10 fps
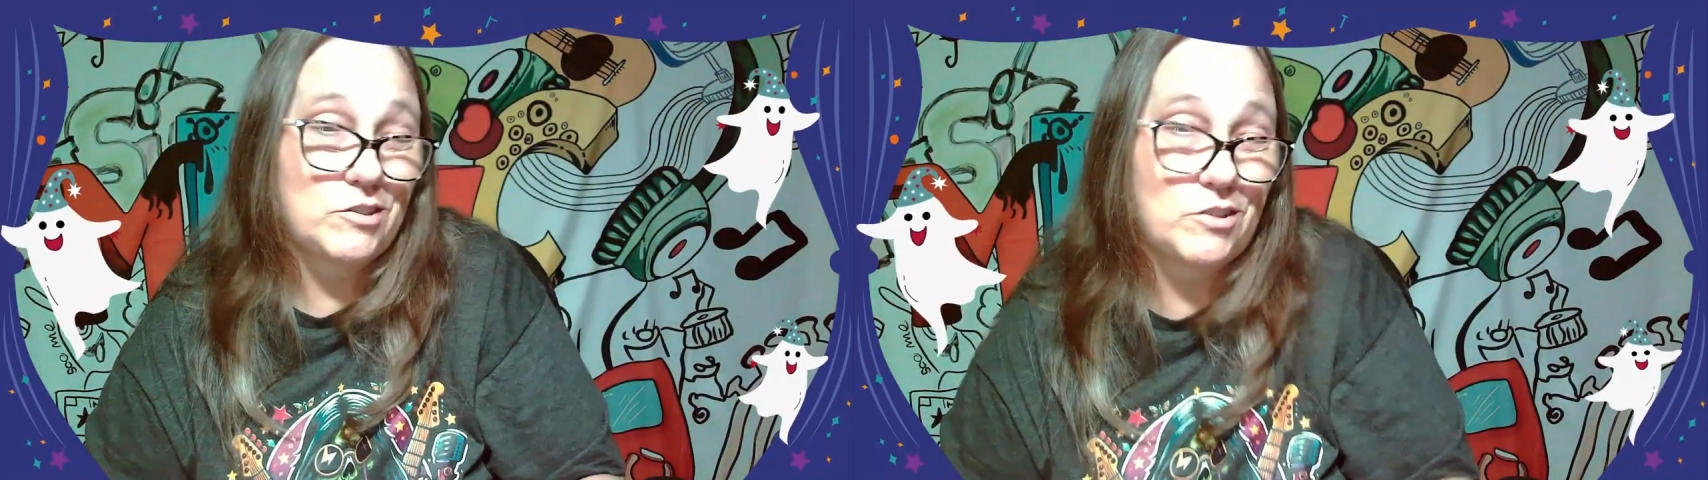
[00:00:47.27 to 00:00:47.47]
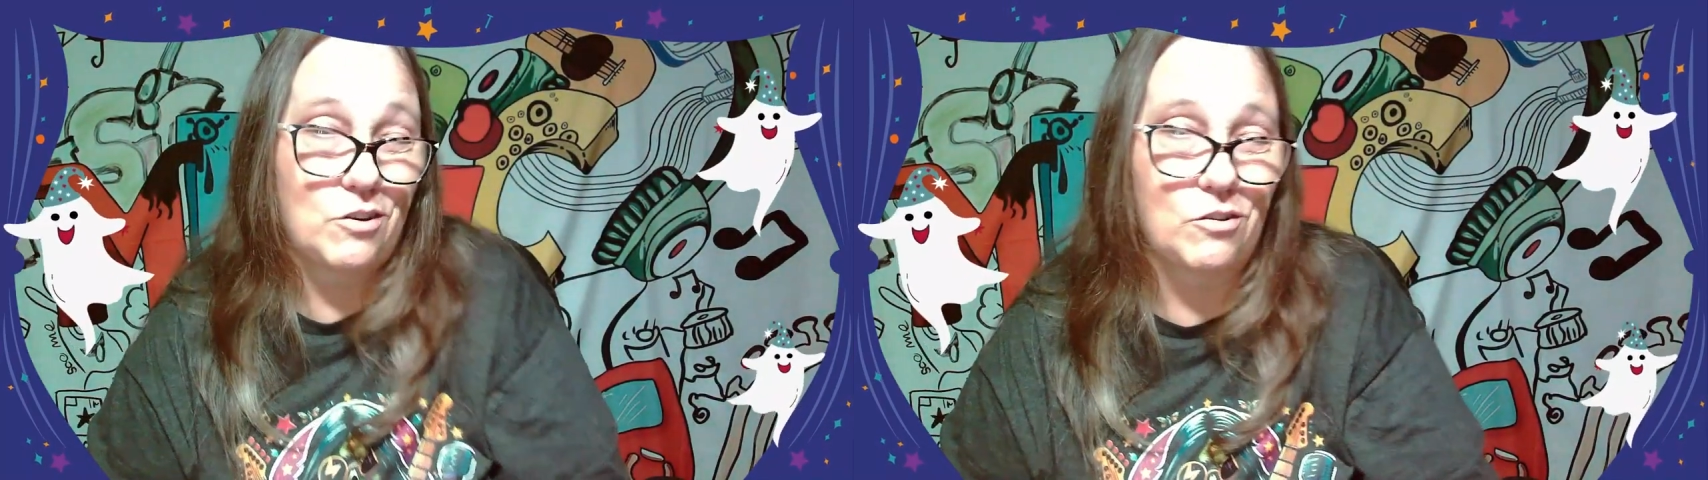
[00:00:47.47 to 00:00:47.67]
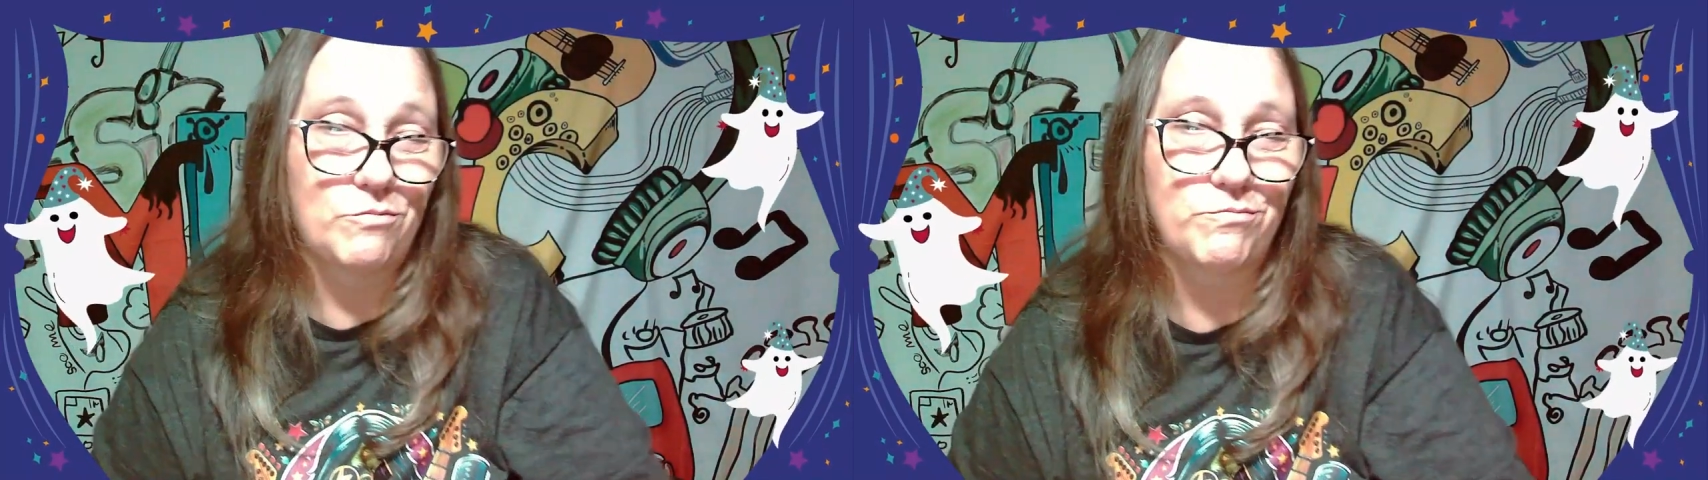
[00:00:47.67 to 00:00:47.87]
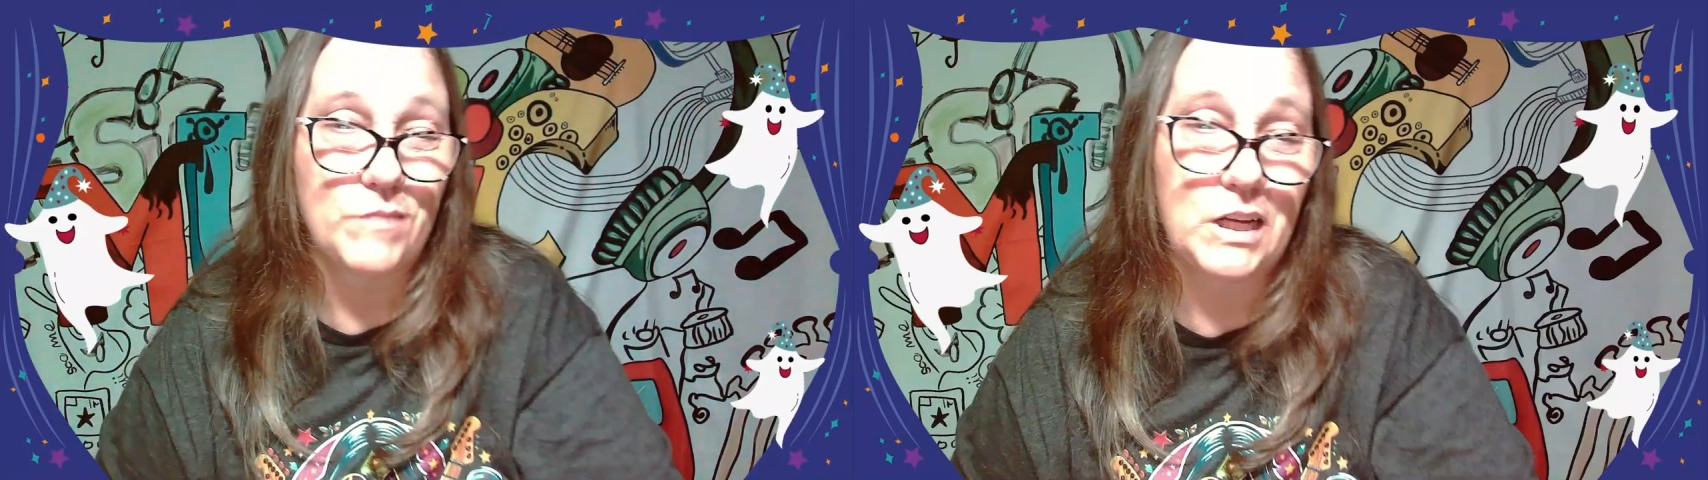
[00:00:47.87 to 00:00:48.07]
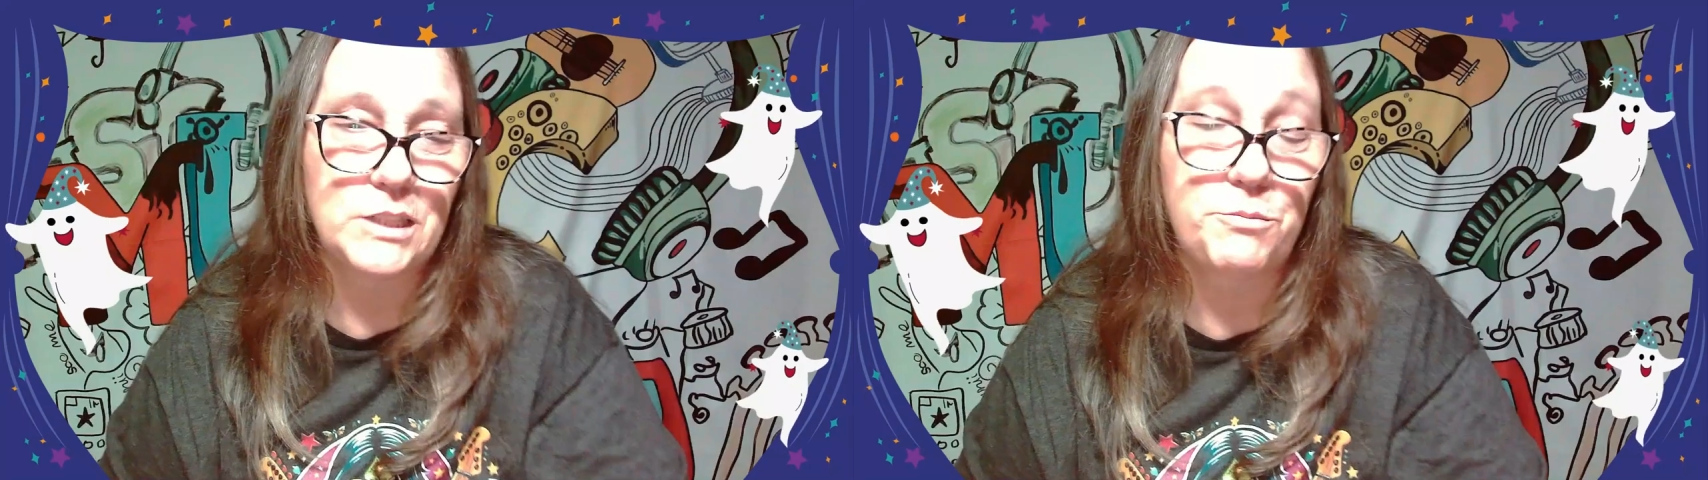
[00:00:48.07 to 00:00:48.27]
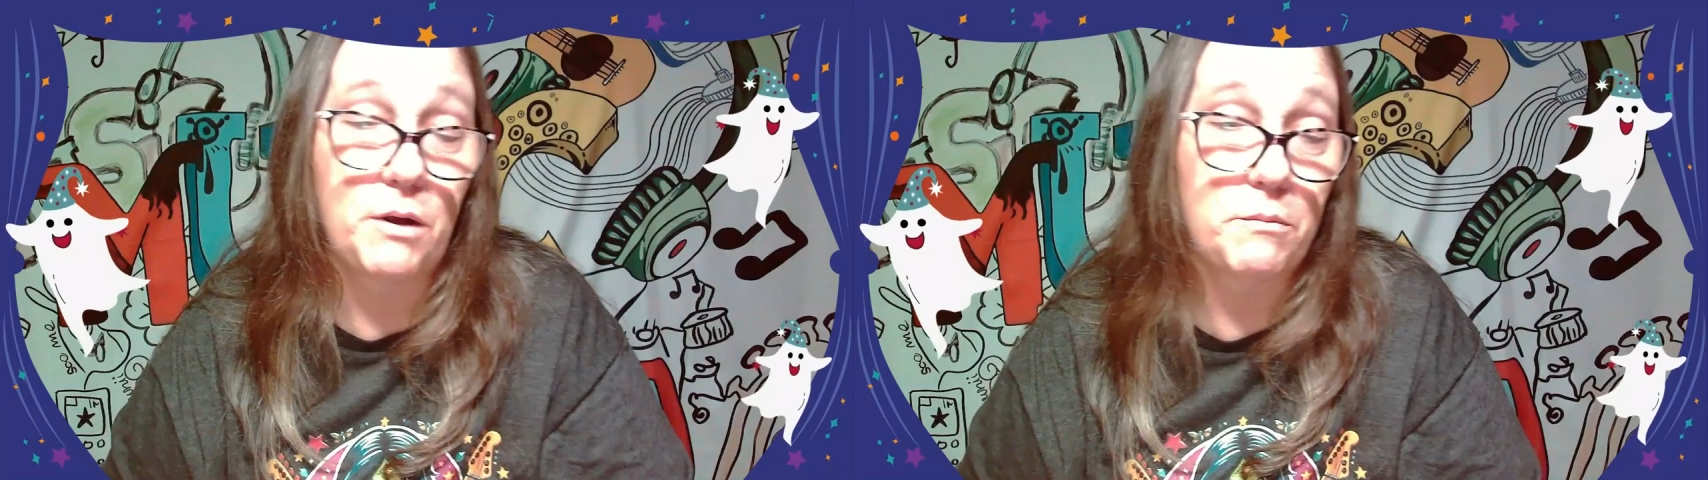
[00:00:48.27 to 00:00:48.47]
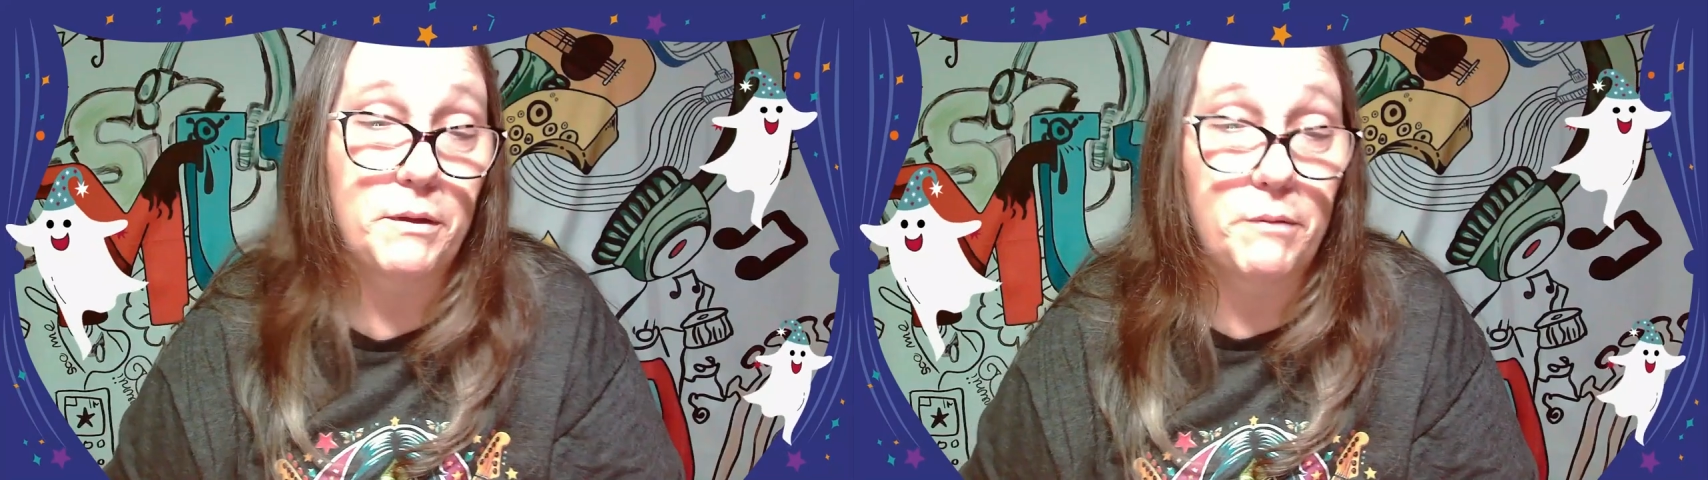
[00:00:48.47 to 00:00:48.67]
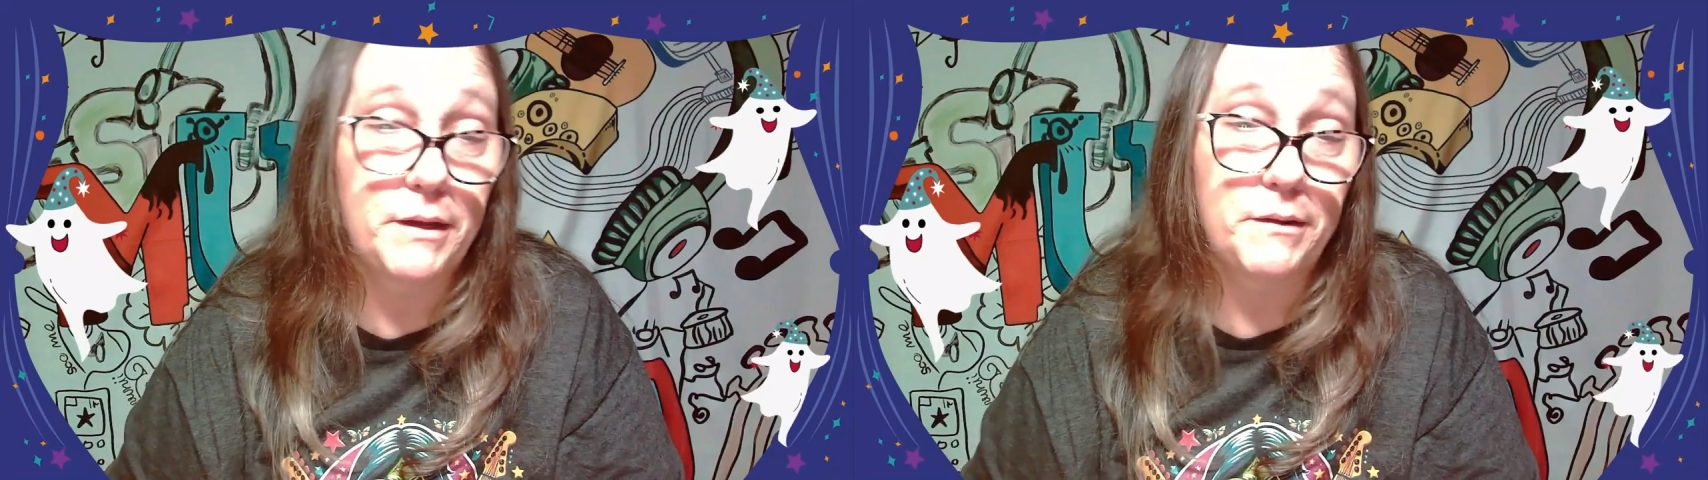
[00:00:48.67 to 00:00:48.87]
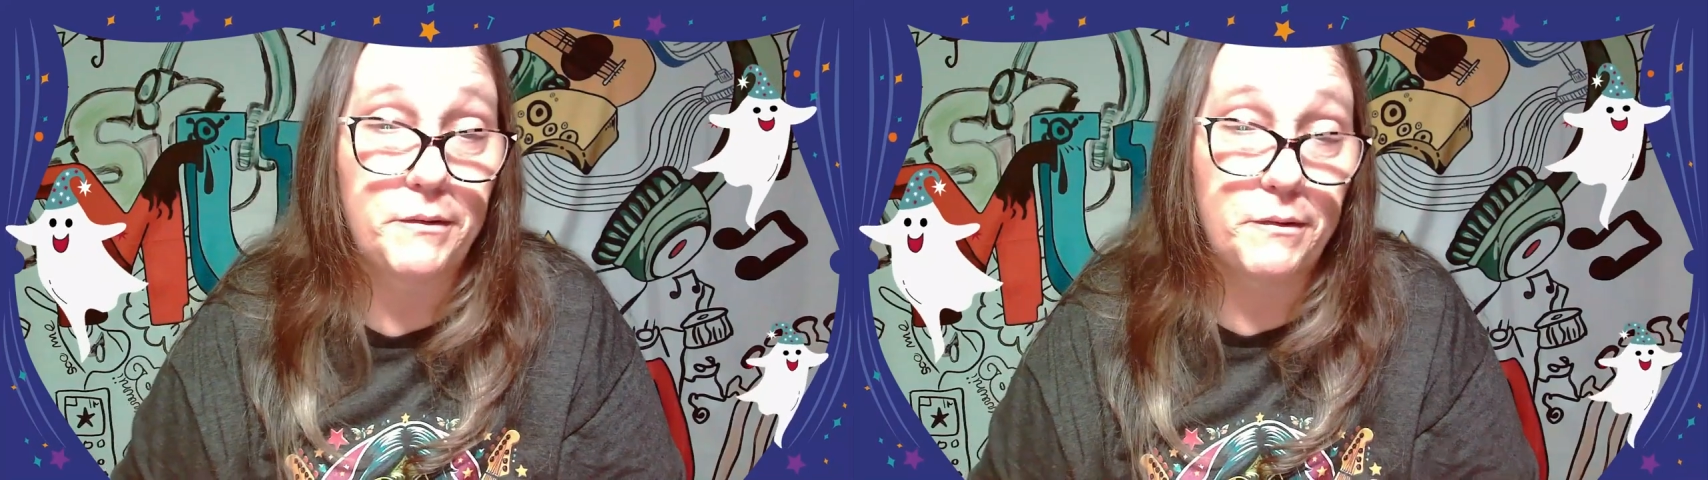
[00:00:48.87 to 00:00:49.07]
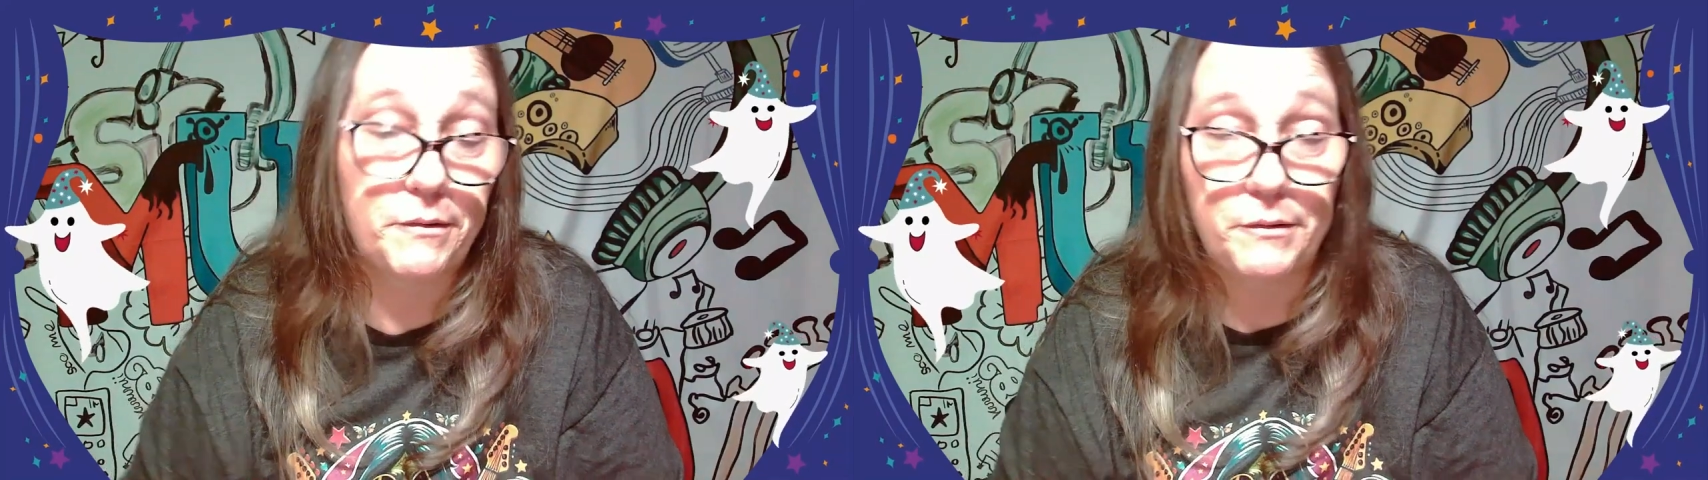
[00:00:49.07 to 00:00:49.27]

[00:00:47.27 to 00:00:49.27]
so that's probably why I don't know